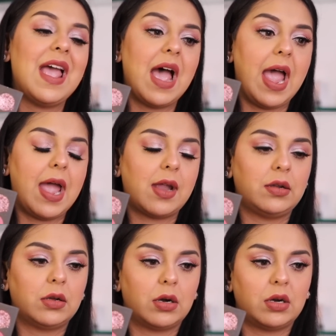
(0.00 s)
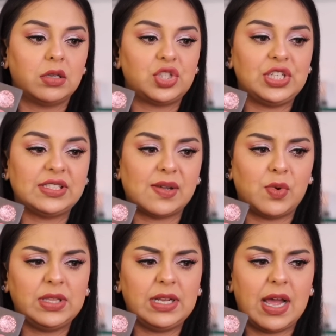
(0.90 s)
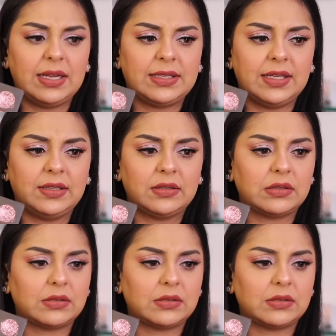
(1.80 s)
And she's someone that I think